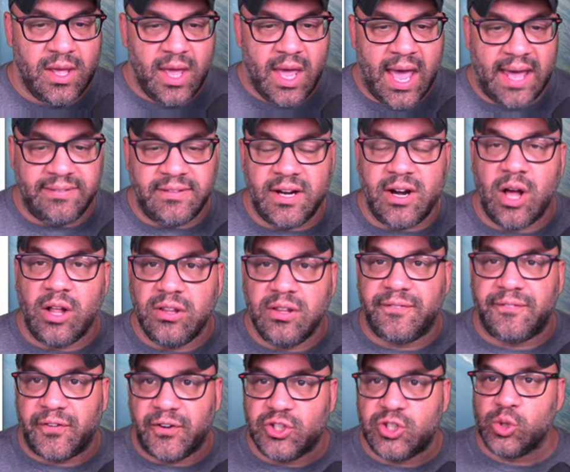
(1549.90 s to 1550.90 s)
And then all the
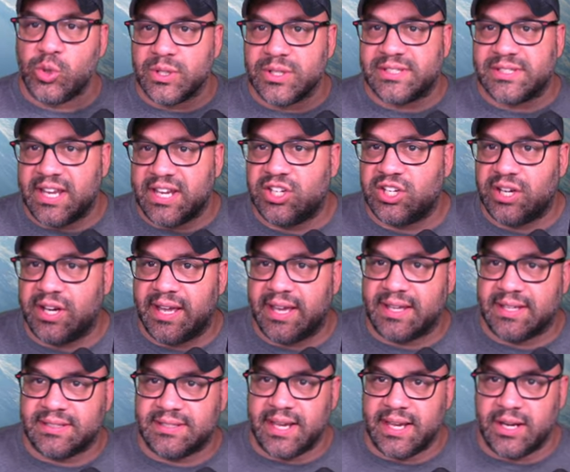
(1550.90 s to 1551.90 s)
virtualization and
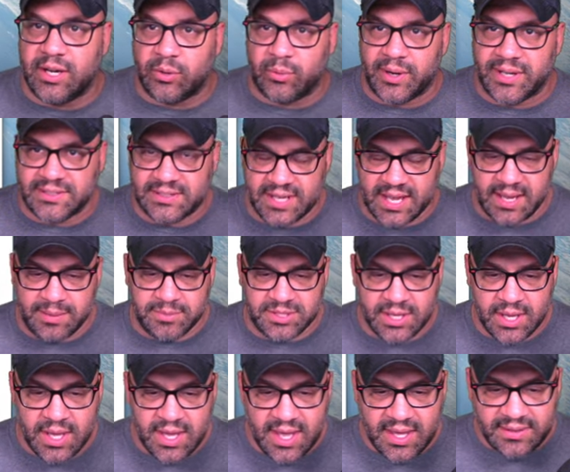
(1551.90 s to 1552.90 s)
container runtimes.
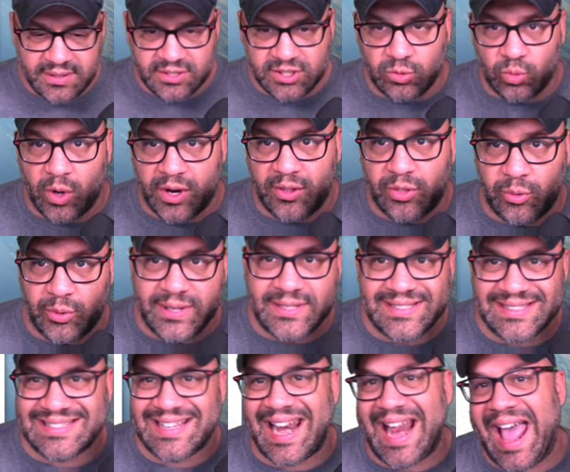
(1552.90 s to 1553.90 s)
This is one of the
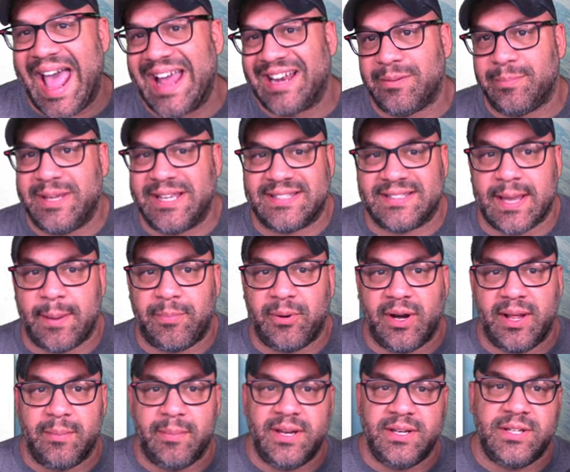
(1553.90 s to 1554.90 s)
reasons that it had to be a separate
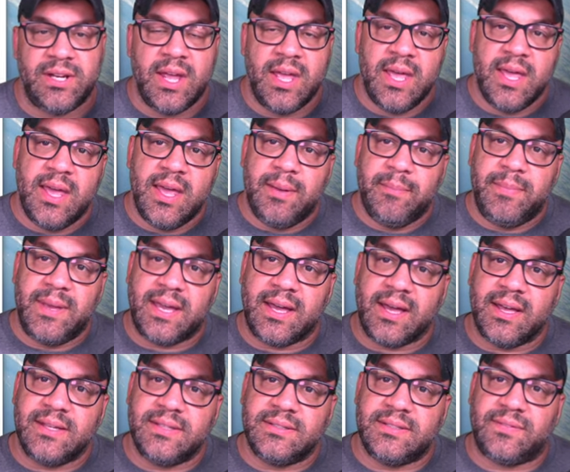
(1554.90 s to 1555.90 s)
image
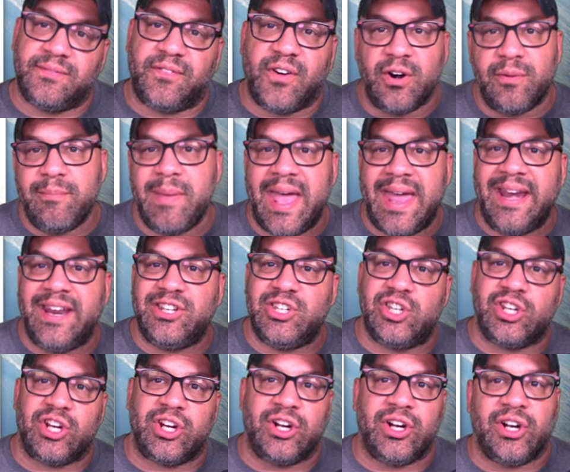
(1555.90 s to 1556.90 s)
because Virt
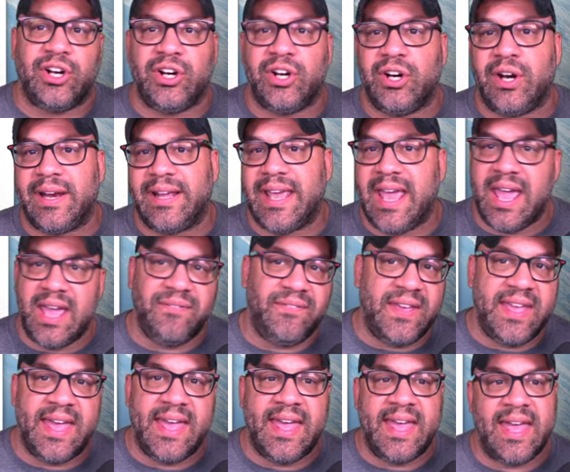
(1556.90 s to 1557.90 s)
Manager and
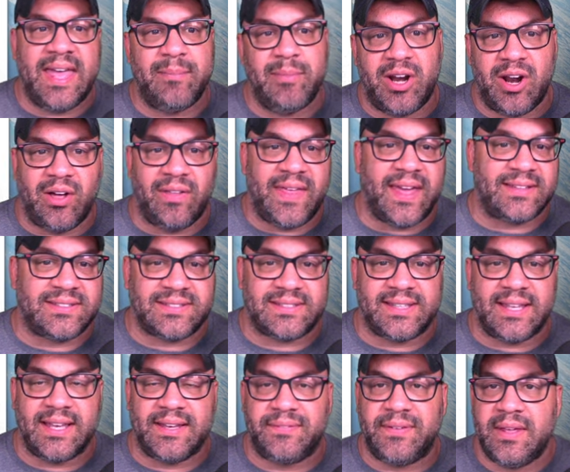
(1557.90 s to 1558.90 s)
KVM and all that
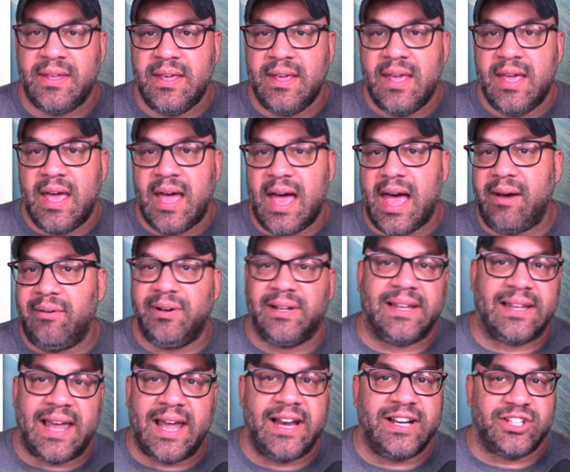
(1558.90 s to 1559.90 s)
stuff, I
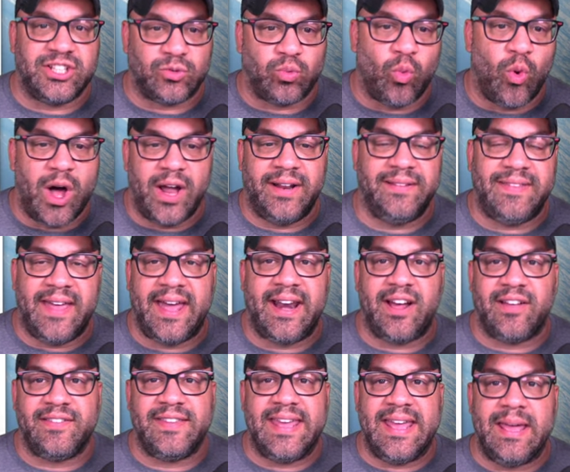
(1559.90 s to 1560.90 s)
really kind of just wanted that
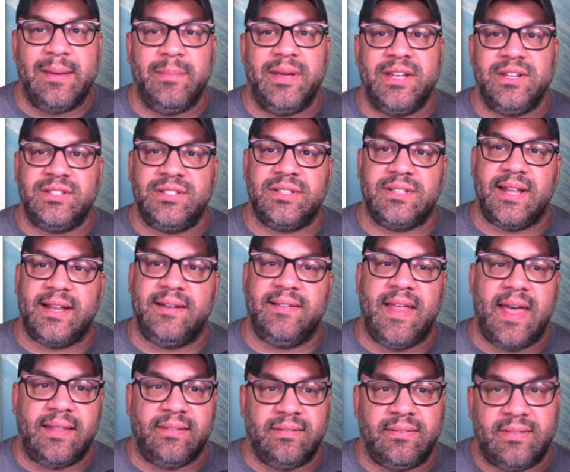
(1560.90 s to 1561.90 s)
on the image and
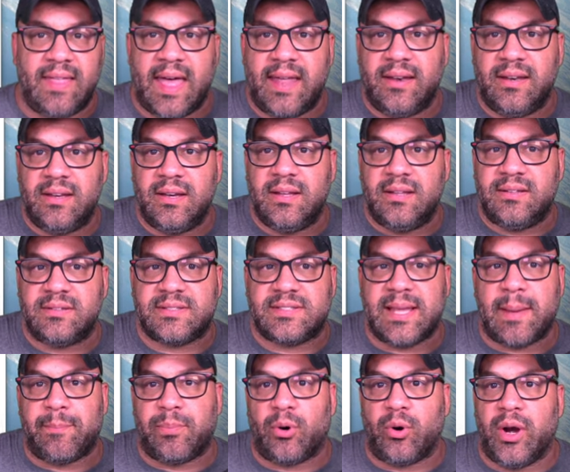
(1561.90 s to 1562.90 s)
that, that
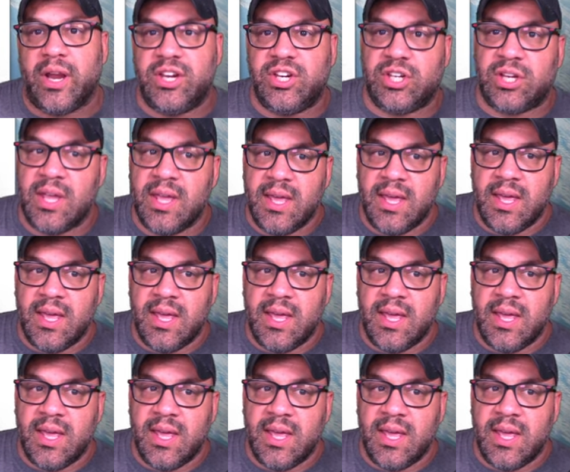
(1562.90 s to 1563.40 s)
separation.